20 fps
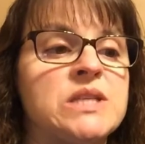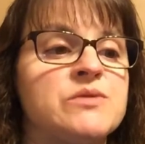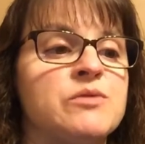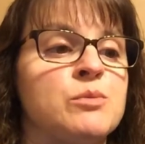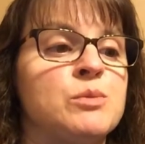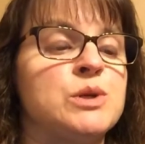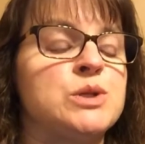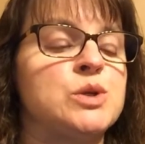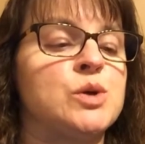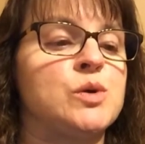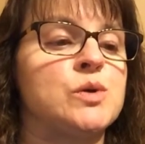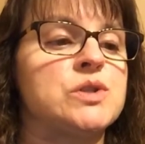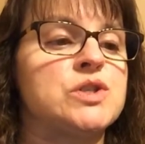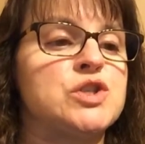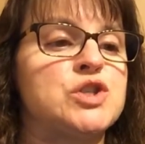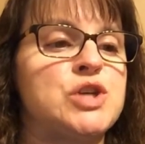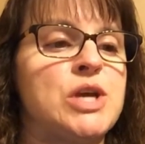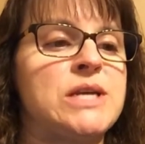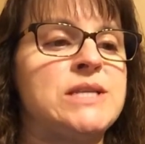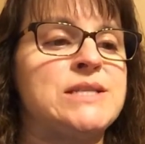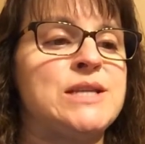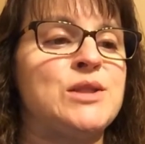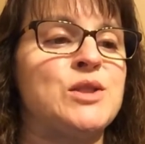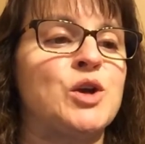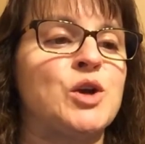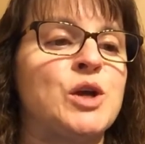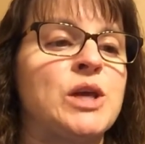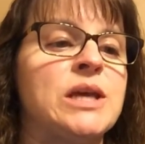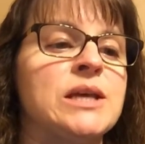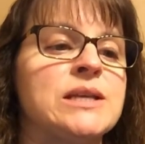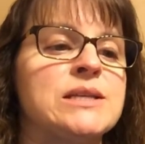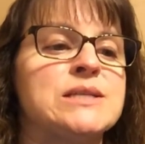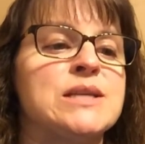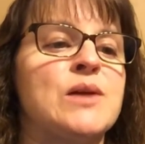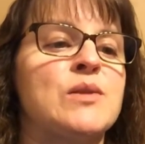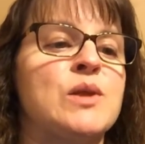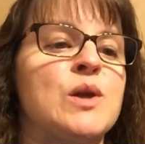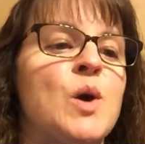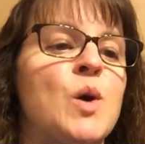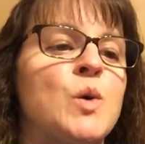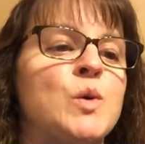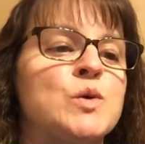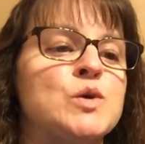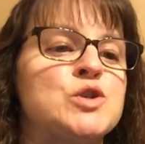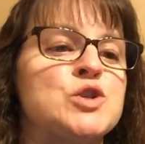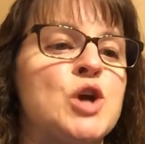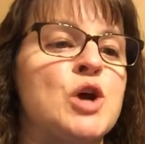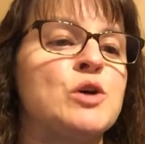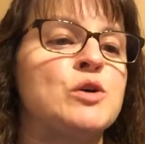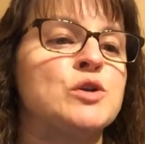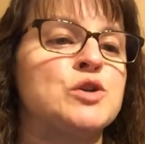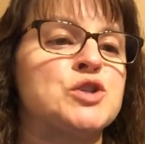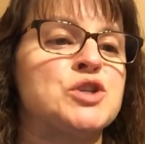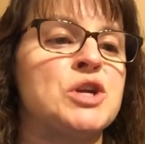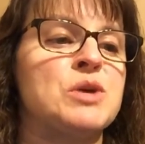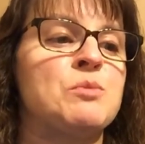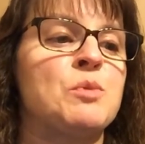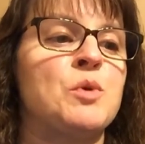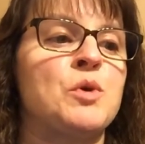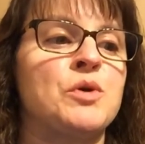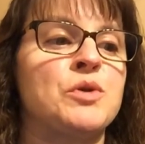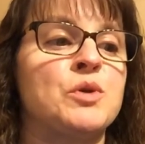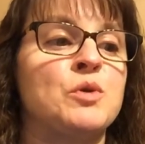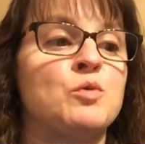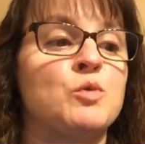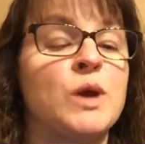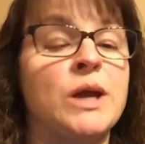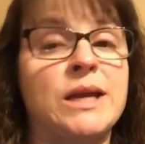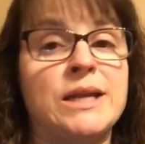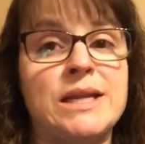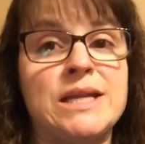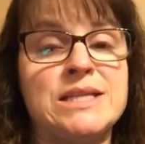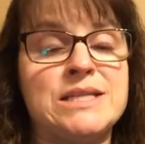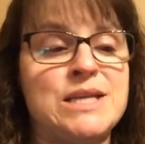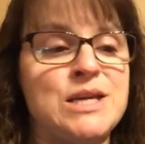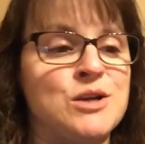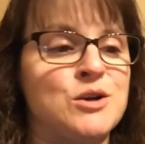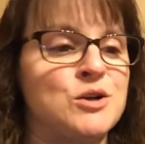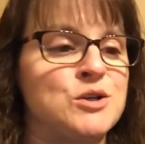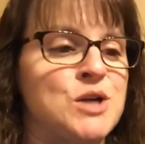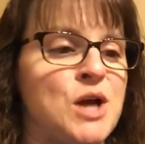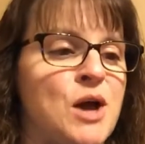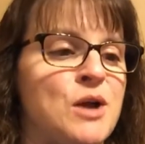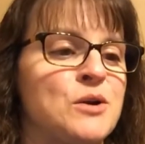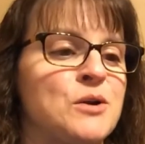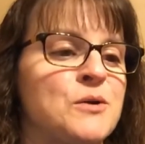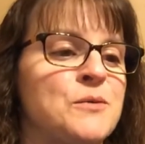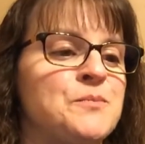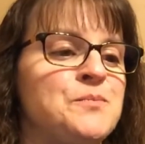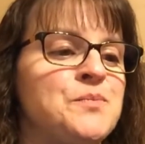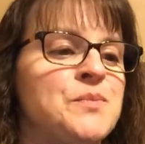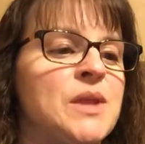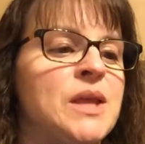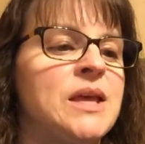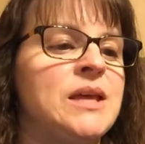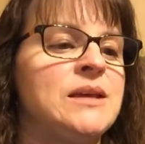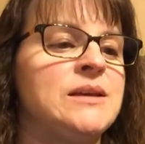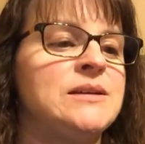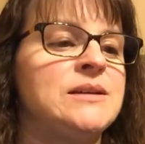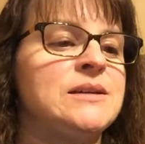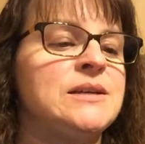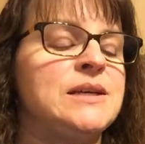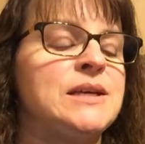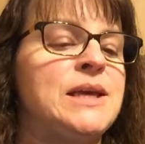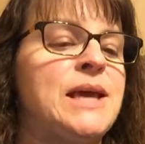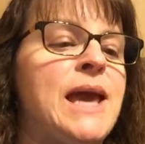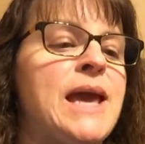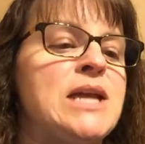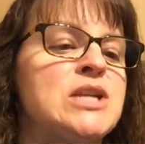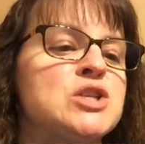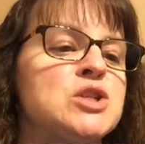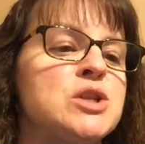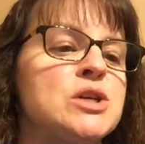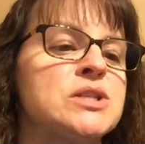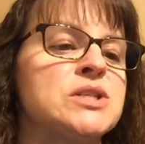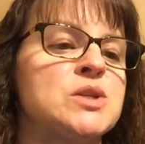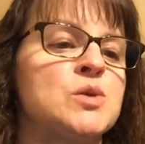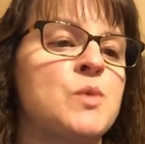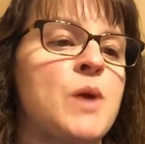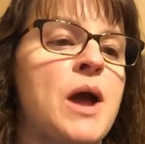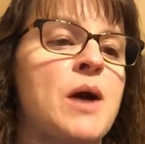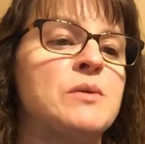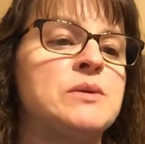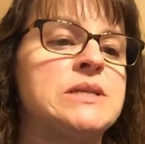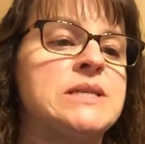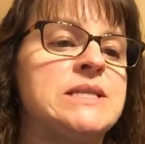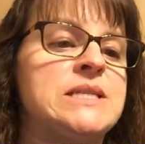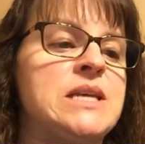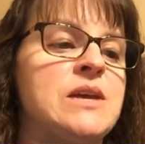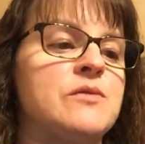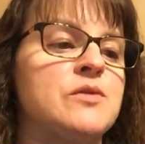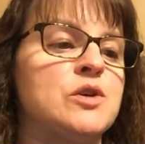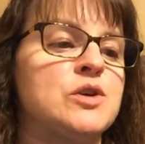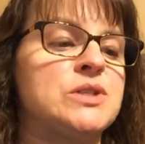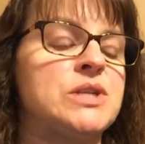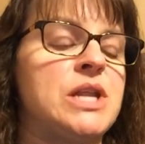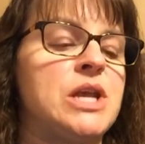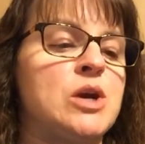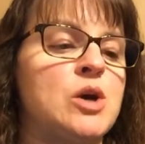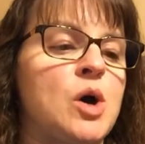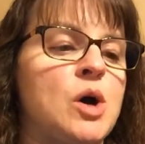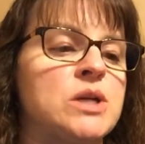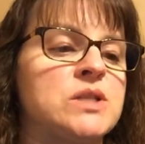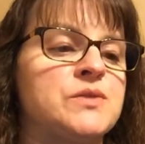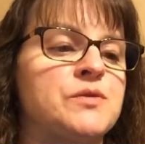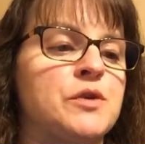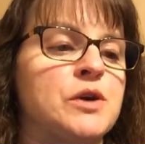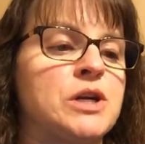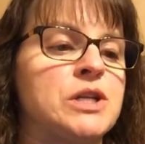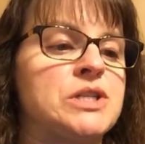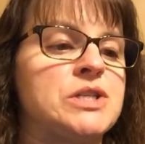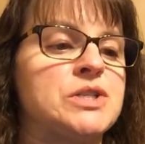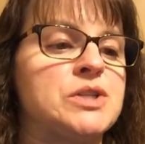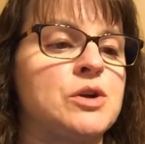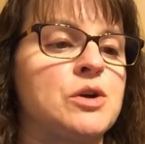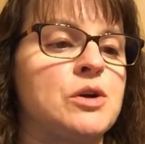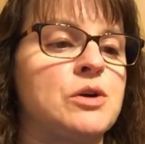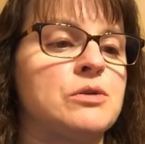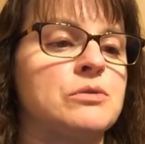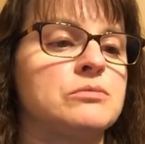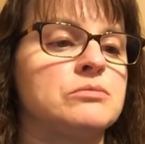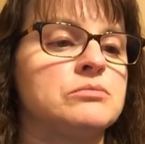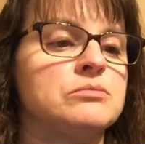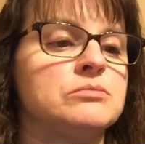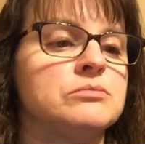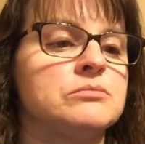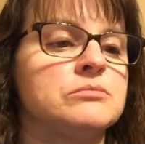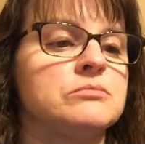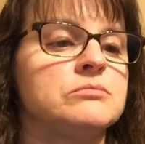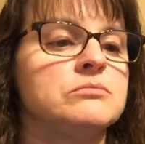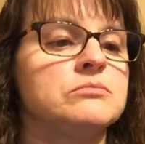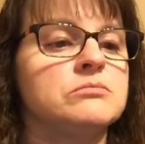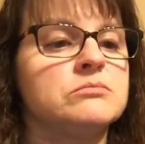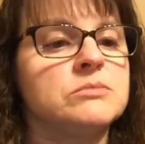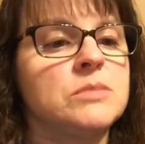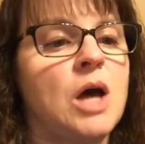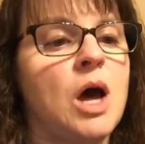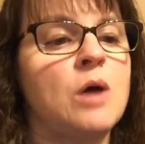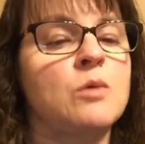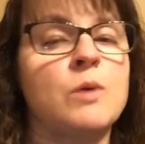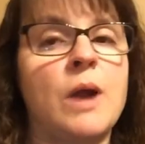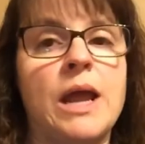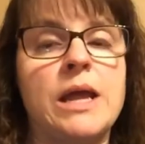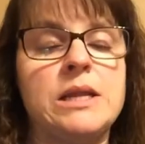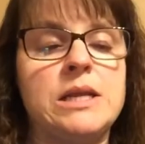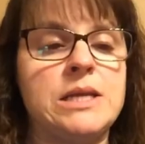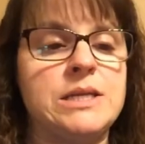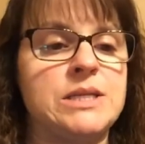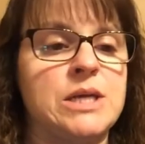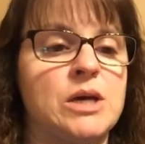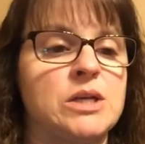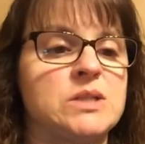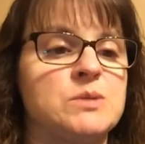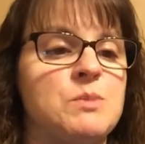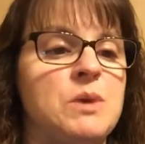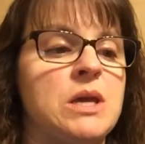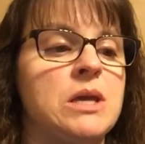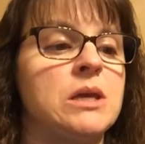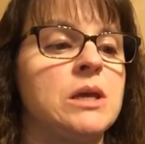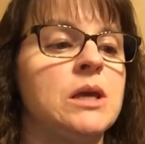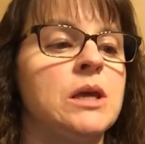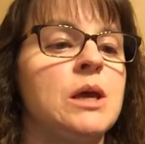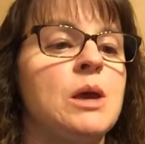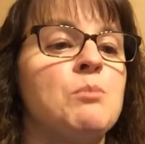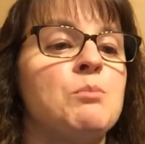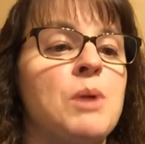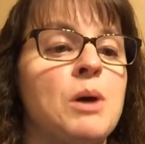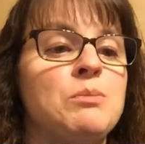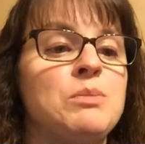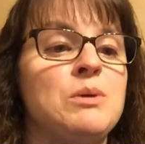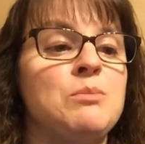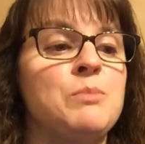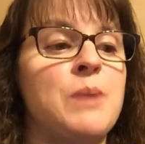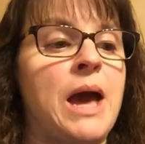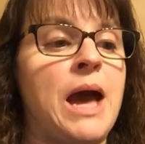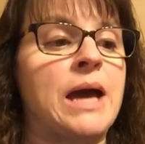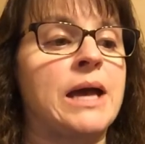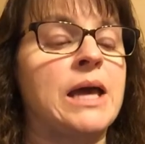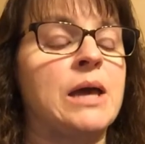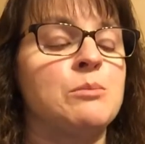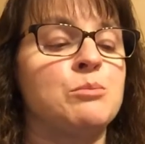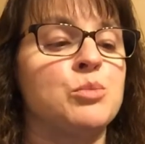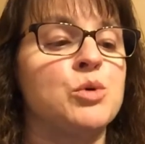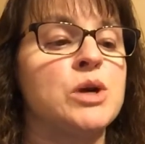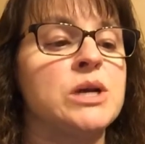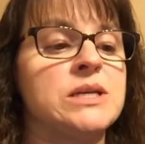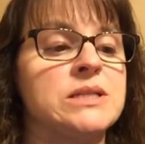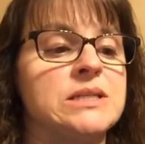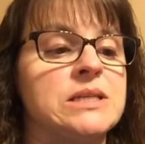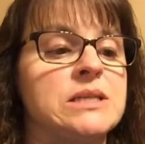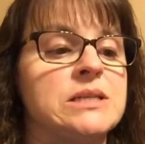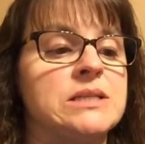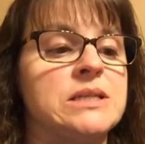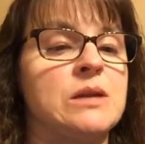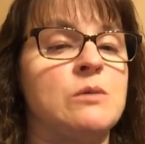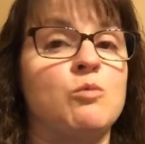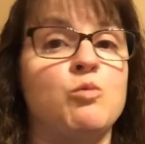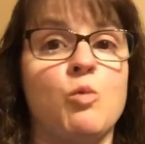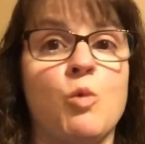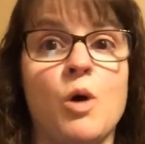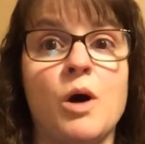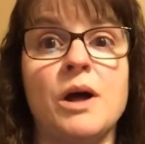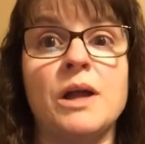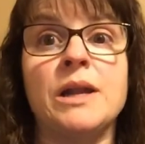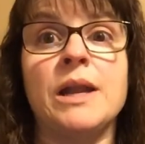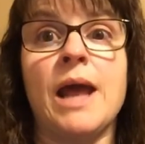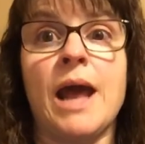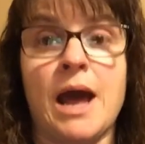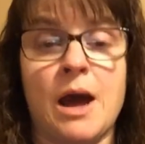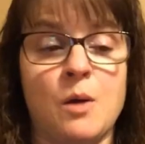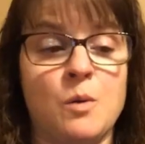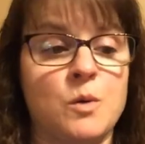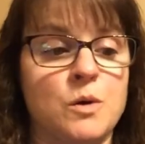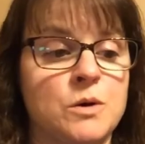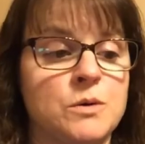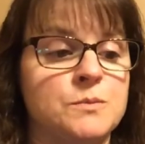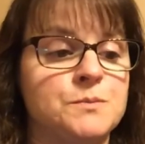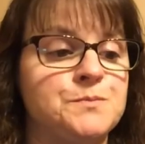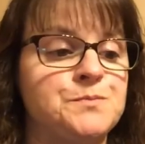from adults chasing their kids on the old jungle gym or the rickety teeter-totter. Gage looks around to see if there's any cause for concern. All right, he tells me, but be back at Briggs's in one hour.